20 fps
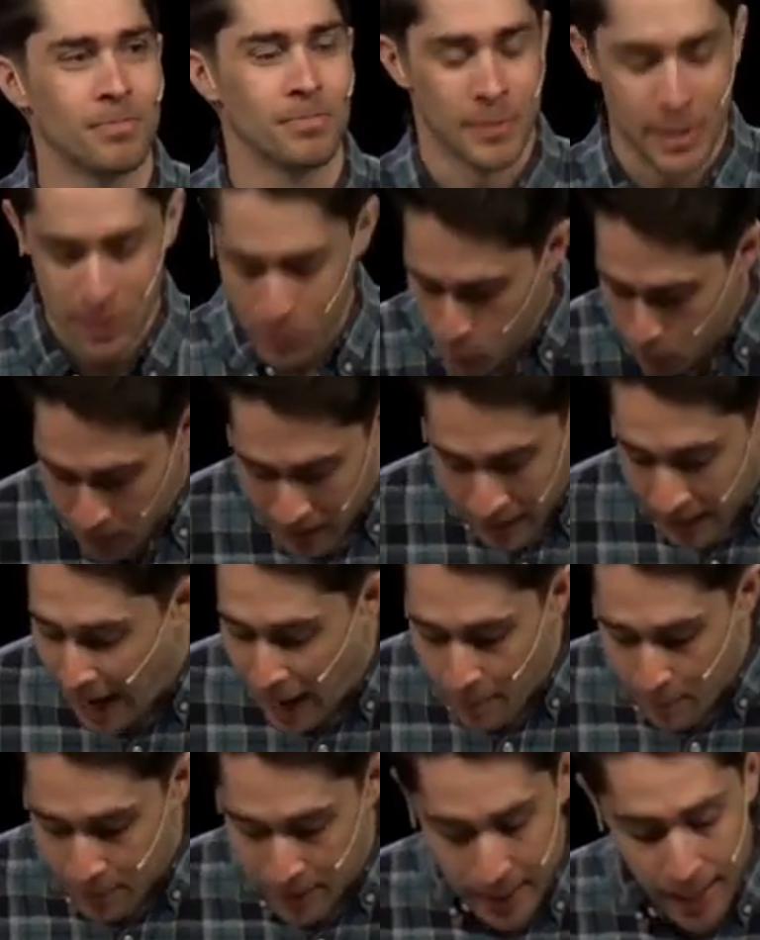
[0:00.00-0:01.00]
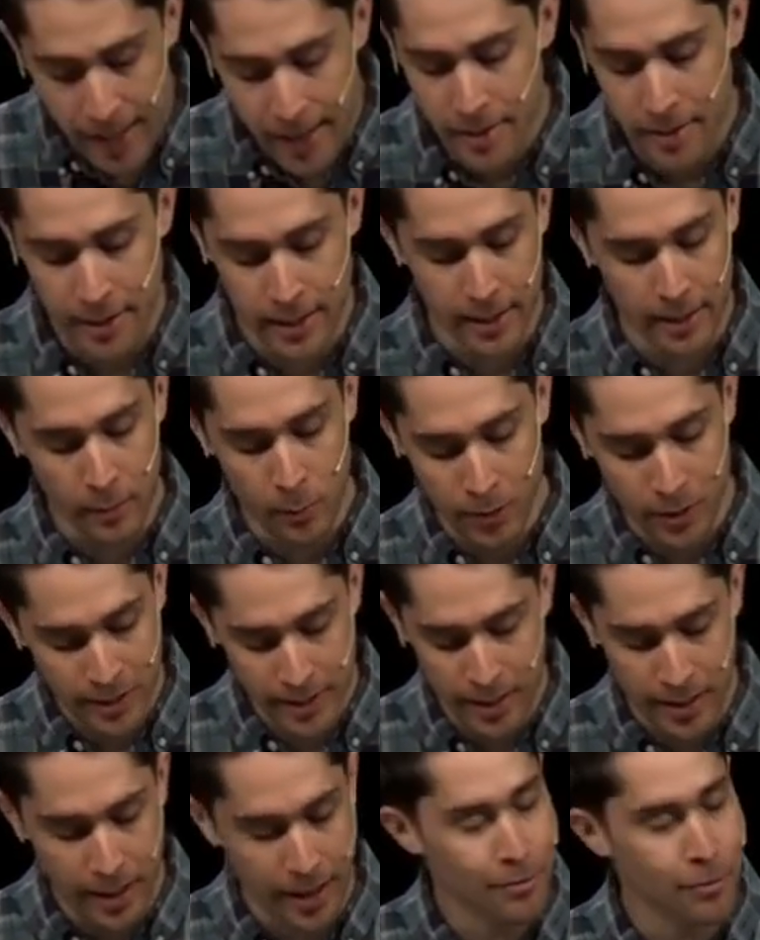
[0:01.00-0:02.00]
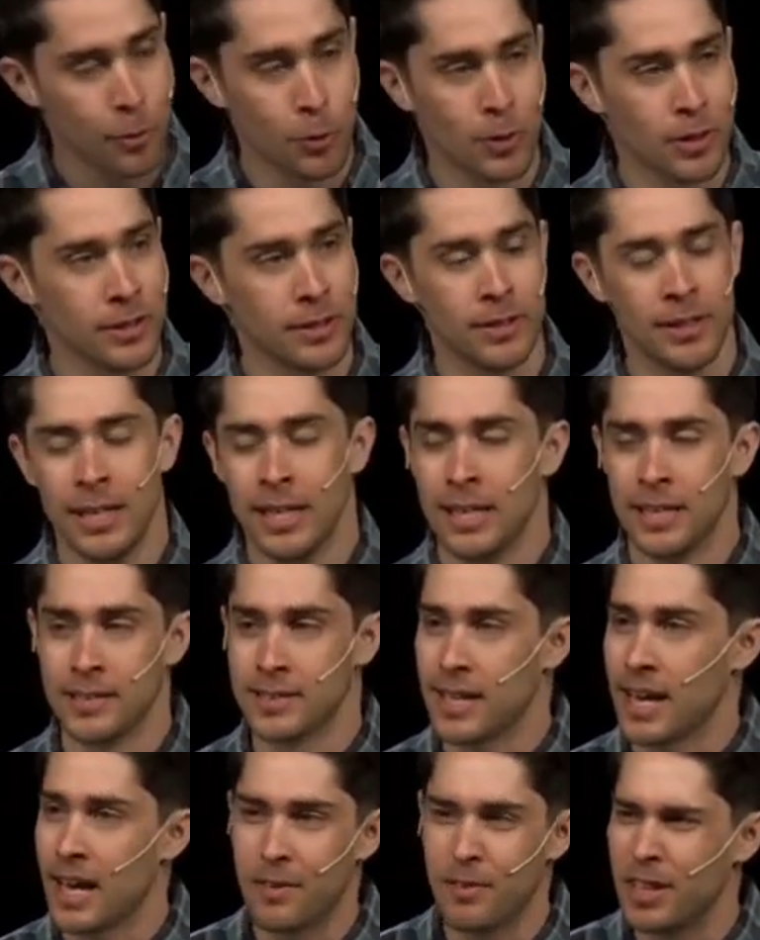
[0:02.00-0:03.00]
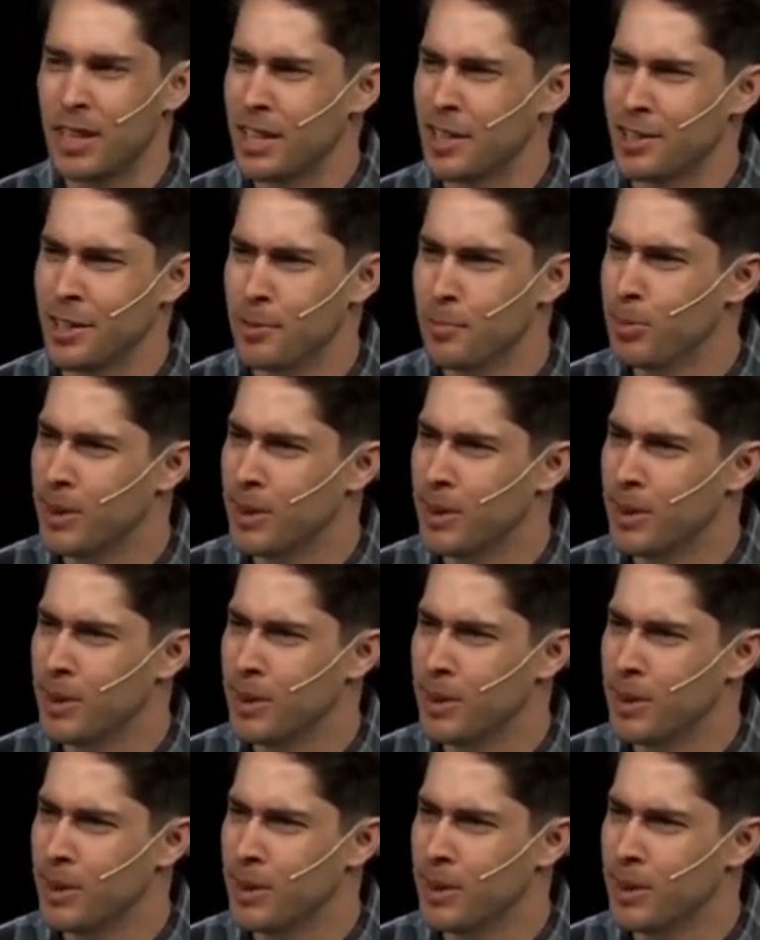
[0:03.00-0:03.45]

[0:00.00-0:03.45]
This would be a happy ending, wouldn't it? Everyone is kind of in a good